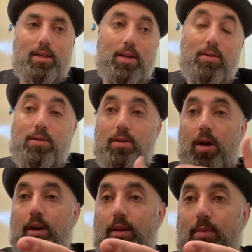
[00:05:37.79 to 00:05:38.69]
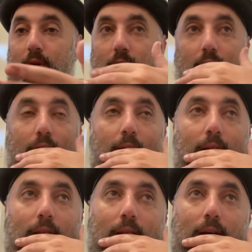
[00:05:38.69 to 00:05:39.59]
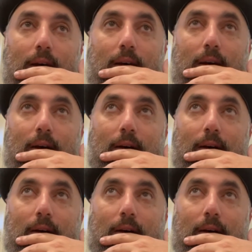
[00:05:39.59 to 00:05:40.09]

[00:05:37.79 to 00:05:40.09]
They use salt in the